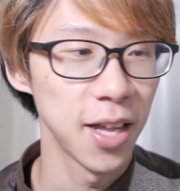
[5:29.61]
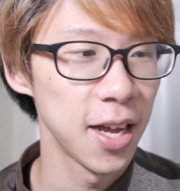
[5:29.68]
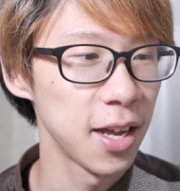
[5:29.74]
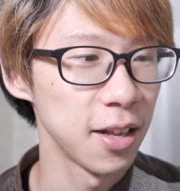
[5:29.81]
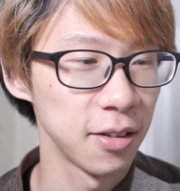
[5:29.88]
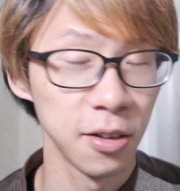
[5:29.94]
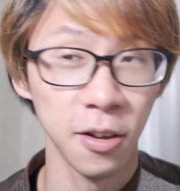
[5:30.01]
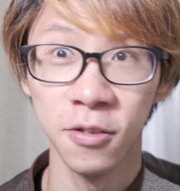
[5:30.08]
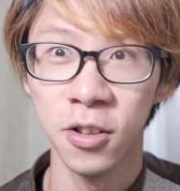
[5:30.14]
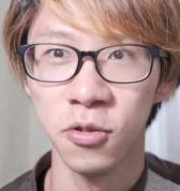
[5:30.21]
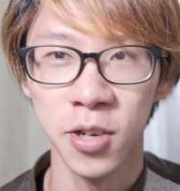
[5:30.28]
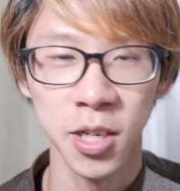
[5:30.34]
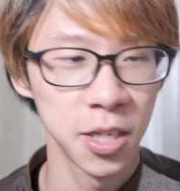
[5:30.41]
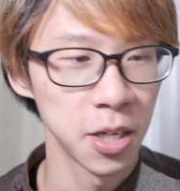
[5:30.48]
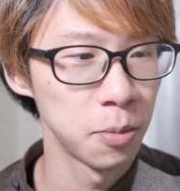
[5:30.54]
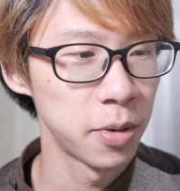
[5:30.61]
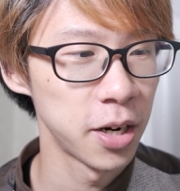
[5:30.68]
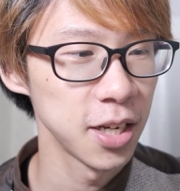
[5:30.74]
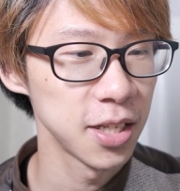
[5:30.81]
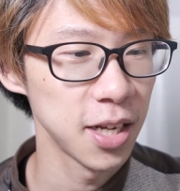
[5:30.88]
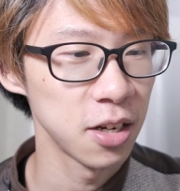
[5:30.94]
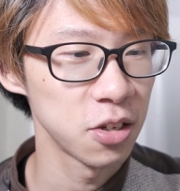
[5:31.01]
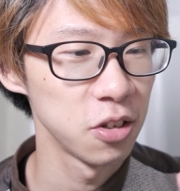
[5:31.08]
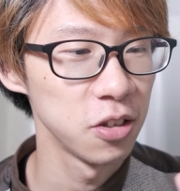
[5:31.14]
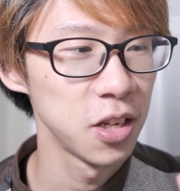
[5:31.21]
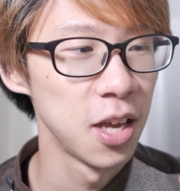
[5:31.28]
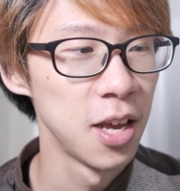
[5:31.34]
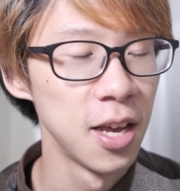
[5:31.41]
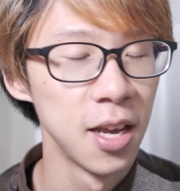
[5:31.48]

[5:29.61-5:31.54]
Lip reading: that, of the retail price actually.